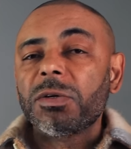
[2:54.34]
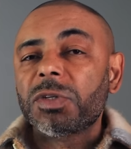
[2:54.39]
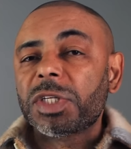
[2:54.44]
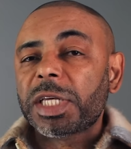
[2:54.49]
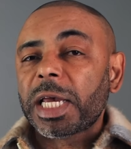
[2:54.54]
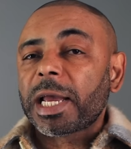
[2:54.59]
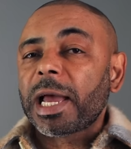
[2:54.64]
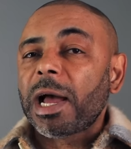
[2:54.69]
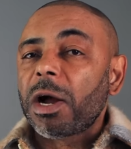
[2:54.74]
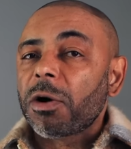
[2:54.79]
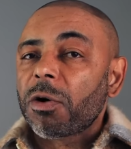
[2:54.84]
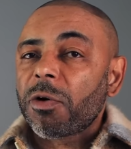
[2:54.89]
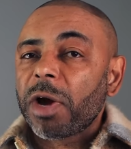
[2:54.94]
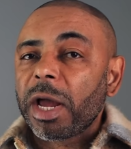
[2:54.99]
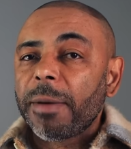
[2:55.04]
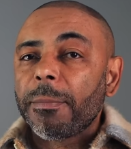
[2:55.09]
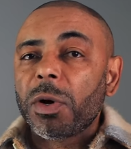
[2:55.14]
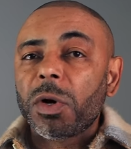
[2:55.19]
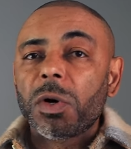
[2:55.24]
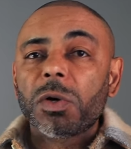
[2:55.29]
you check out
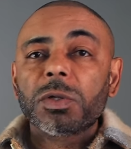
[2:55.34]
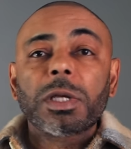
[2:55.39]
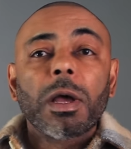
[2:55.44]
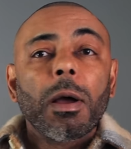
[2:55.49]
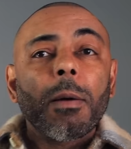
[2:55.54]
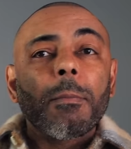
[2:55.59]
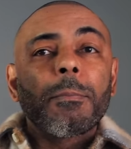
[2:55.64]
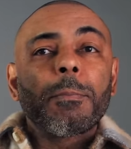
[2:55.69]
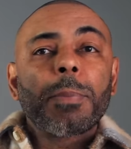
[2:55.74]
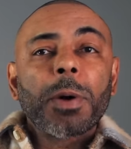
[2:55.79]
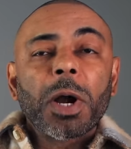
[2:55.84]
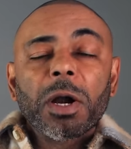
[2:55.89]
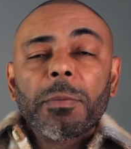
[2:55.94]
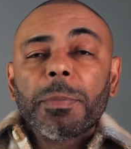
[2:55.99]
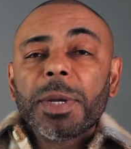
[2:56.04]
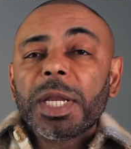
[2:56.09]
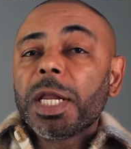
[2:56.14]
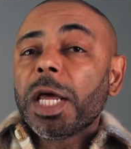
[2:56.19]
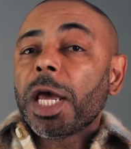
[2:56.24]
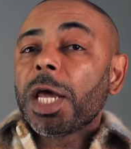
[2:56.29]
Cremo's
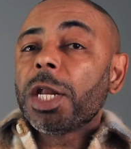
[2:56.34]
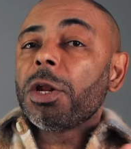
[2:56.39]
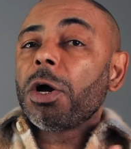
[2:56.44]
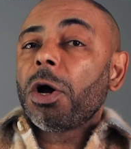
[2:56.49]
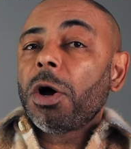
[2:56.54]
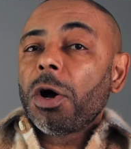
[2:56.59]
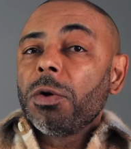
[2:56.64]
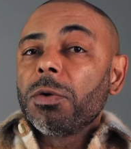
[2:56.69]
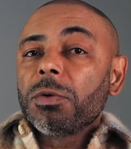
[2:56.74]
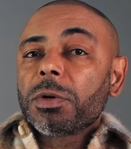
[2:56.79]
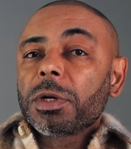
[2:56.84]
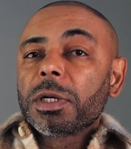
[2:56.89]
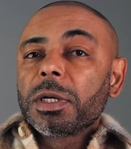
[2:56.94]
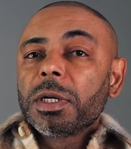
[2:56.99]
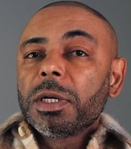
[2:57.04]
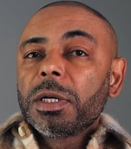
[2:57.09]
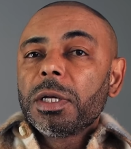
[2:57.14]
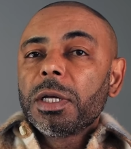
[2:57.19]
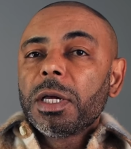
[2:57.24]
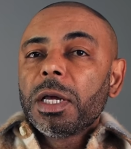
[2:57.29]
Bourbon and Oak.
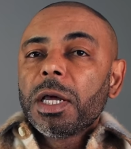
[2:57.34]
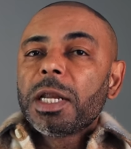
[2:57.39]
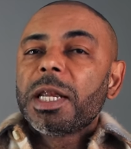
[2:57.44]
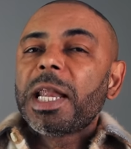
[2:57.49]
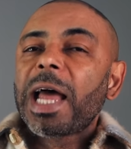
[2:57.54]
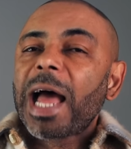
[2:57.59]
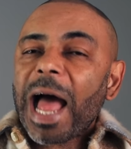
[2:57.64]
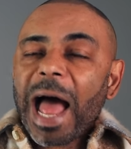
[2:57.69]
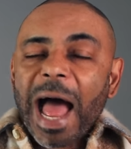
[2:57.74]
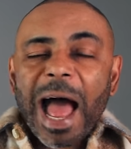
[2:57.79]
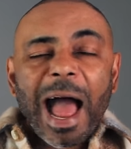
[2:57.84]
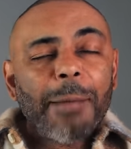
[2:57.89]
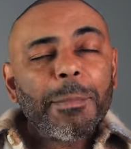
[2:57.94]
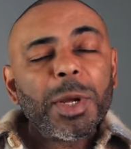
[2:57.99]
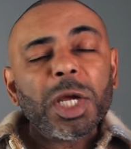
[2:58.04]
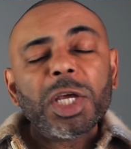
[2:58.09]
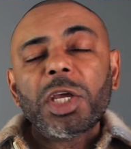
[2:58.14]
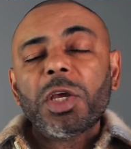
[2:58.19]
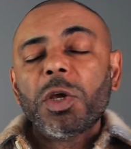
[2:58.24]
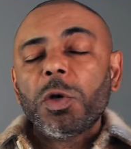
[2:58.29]
Now, I'm
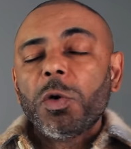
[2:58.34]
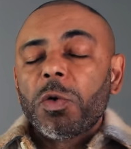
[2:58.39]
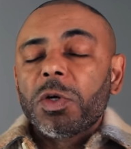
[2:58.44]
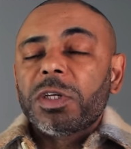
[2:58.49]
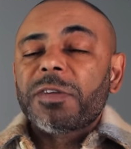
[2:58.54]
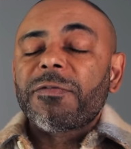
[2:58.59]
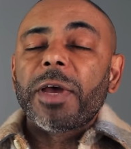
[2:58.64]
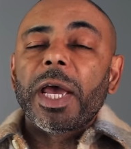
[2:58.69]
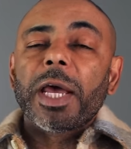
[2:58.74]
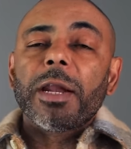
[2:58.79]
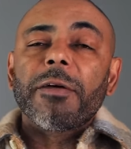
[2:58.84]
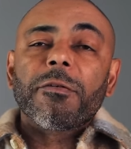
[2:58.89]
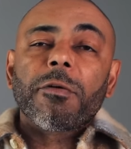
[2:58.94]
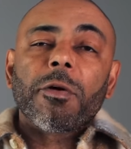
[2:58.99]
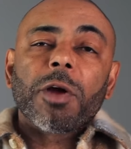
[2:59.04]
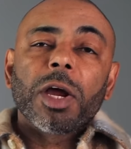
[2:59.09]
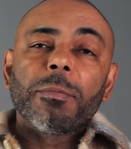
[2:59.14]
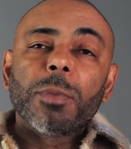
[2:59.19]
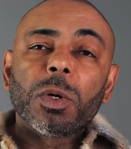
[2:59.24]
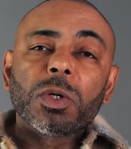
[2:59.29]
a huge fan of
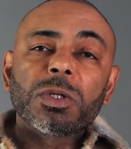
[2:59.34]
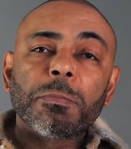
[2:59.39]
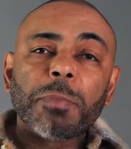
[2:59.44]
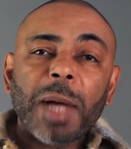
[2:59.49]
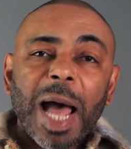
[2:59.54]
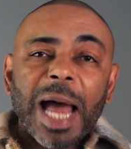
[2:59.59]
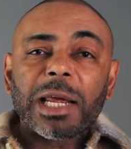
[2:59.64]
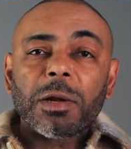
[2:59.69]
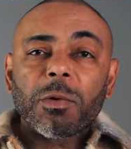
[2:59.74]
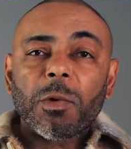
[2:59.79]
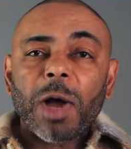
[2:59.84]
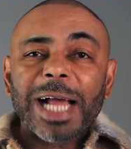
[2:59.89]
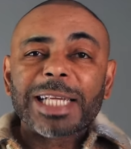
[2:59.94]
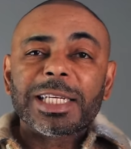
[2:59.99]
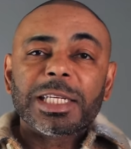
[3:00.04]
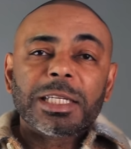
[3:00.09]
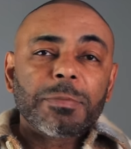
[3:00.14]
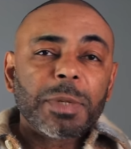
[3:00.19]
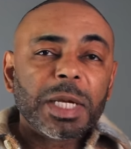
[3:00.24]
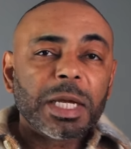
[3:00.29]
Cremo's body
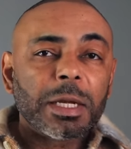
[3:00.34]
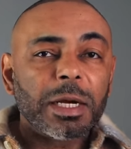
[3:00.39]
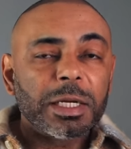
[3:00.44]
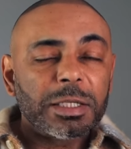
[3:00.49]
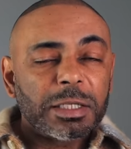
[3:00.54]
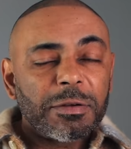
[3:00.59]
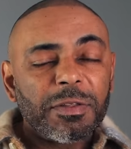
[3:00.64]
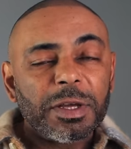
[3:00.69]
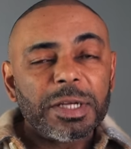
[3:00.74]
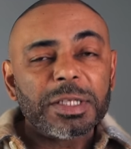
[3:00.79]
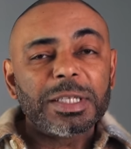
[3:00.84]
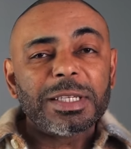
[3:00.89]
washes because of their